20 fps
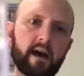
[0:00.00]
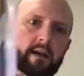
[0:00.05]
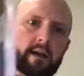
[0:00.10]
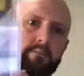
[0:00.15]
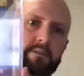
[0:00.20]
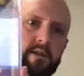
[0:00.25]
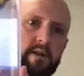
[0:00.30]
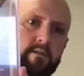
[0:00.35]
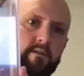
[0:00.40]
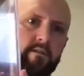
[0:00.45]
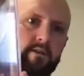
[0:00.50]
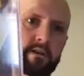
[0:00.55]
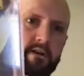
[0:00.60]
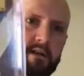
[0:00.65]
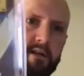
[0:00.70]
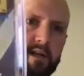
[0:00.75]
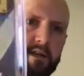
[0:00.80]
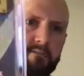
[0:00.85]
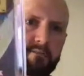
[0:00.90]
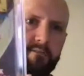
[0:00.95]
Adams cover in
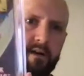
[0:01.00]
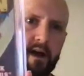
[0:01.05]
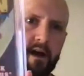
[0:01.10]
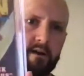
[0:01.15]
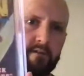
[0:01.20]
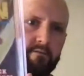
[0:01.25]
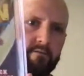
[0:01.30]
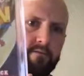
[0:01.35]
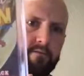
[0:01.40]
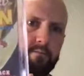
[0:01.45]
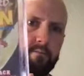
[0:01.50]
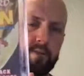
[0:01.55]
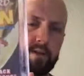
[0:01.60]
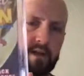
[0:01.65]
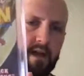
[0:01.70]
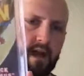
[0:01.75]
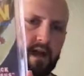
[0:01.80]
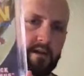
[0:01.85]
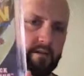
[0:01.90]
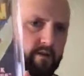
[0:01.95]
an 8.5.
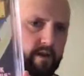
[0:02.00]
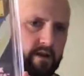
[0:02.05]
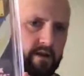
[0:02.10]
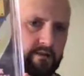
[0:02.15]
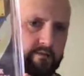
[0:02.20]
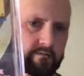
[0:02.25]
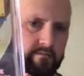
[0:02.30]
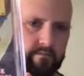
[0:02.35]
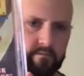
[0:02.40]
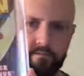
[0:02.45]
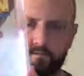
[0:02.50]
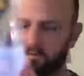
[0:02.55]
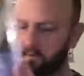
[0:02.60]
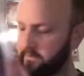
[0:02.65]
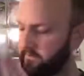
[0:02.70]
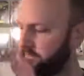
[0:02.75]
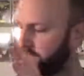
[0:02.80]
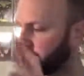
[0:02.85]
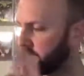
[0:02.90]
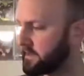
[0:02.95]
Pretty high grade
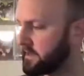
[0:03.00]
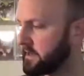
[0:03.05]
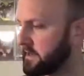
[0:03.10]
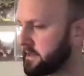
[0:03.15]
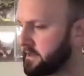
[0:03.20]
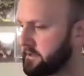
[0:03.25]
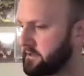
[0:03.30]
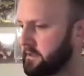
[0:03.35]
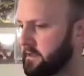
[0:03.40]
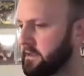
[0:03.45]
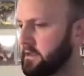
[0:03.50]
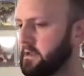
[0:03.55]
for